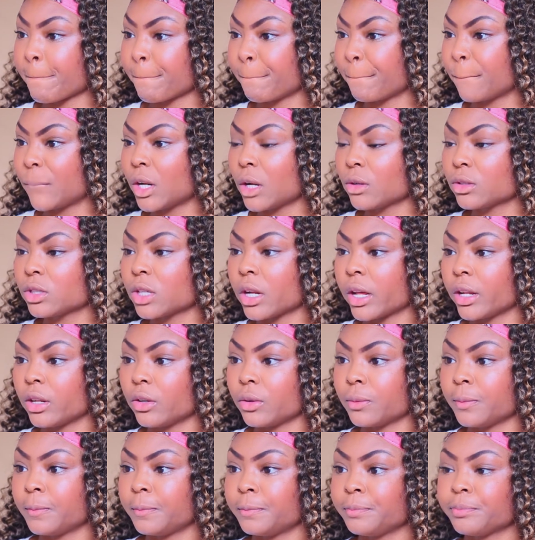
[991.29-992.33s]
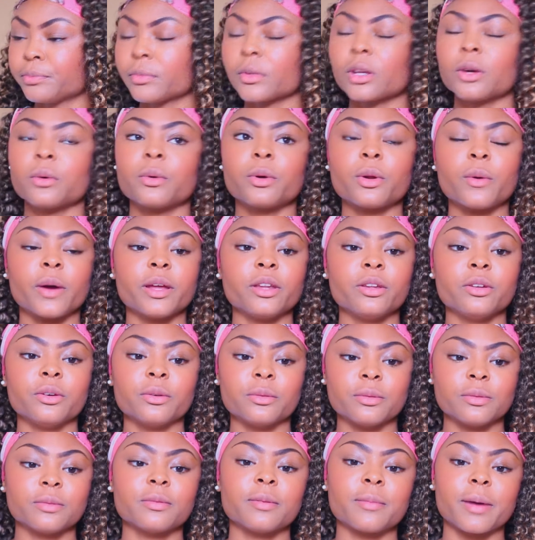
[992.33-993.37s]
what else should I do? What do I do?
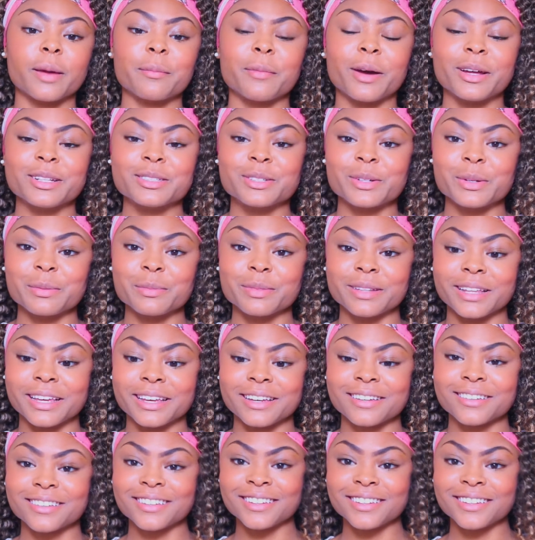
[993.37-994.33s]
My mind's gonna blank.